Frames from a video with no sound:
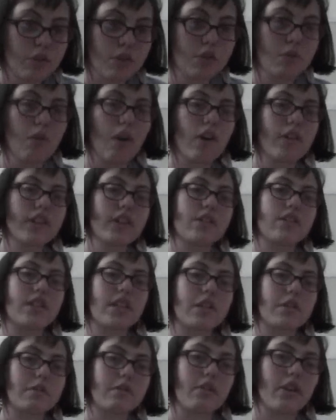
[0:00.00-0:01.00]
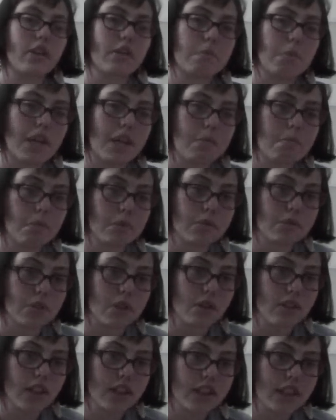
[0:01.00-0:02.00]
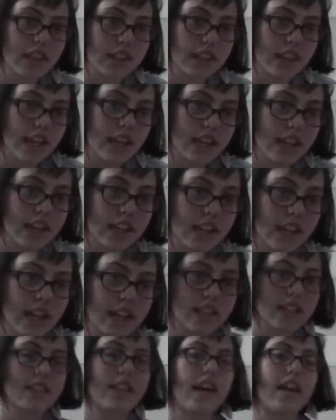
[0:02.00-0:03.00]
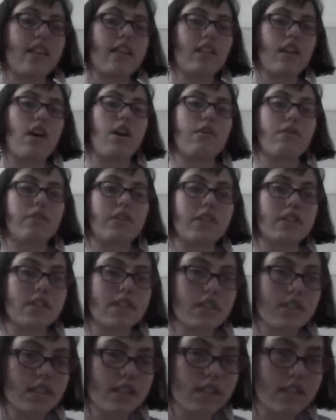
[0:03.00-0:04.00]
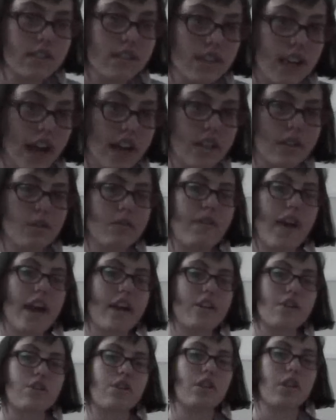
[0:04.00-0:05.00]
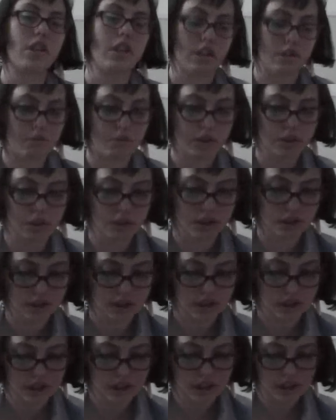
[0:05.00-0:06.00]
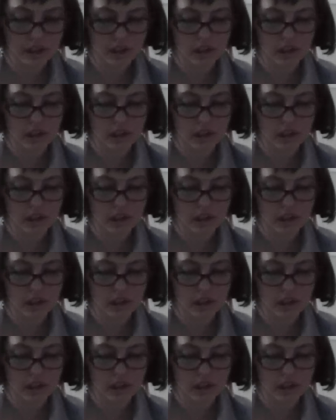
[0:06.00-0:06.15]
do all these things for other people so that they can get that love and satisfaction in return.